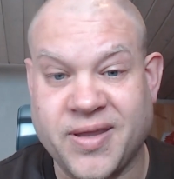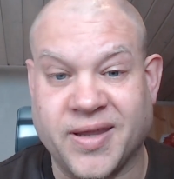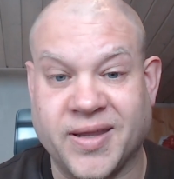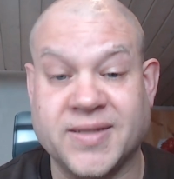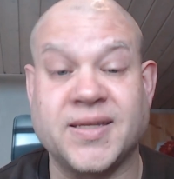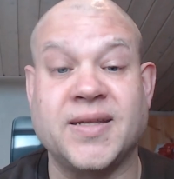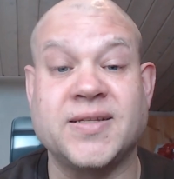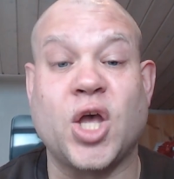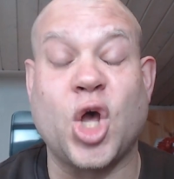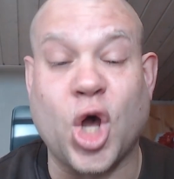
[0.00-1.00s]
It's
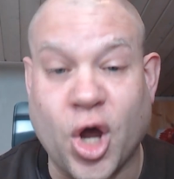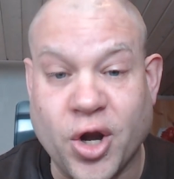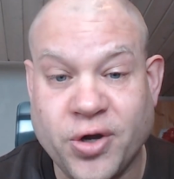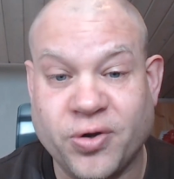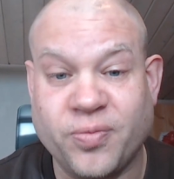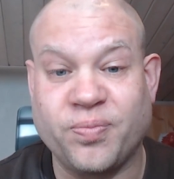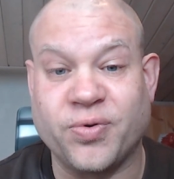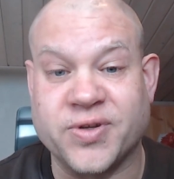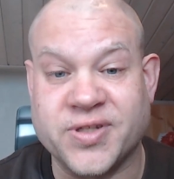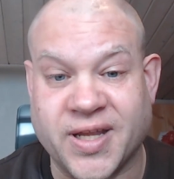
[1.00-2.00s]

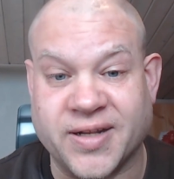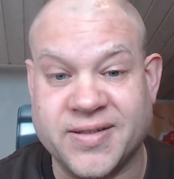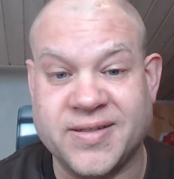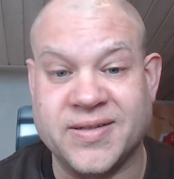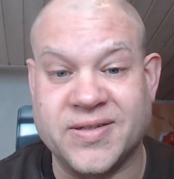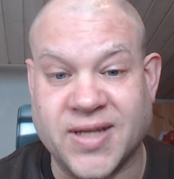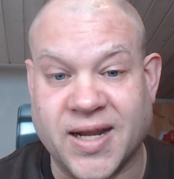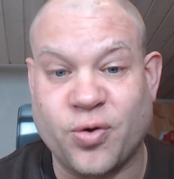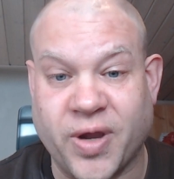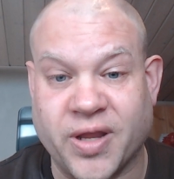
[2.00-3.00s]
100%
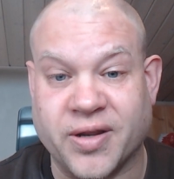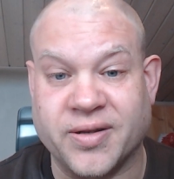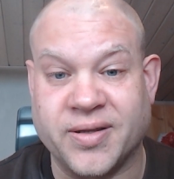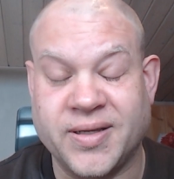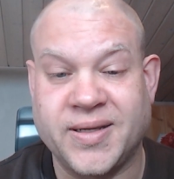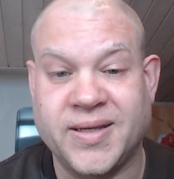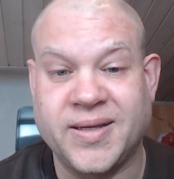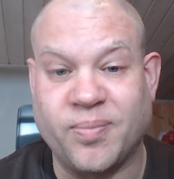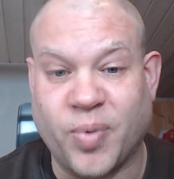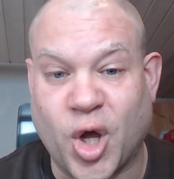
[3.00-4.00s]
generated
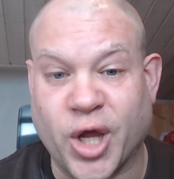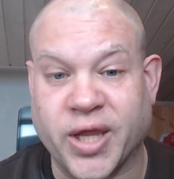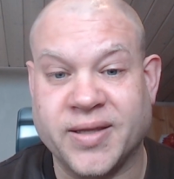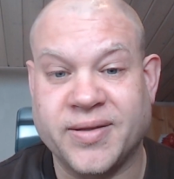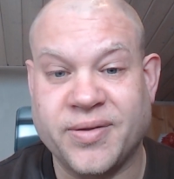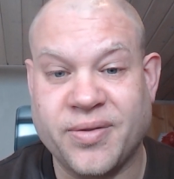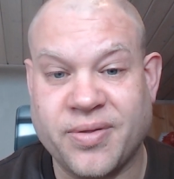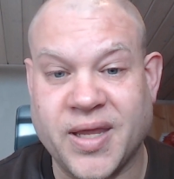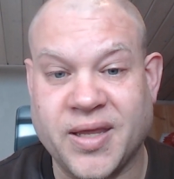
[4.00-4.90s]
by thinking.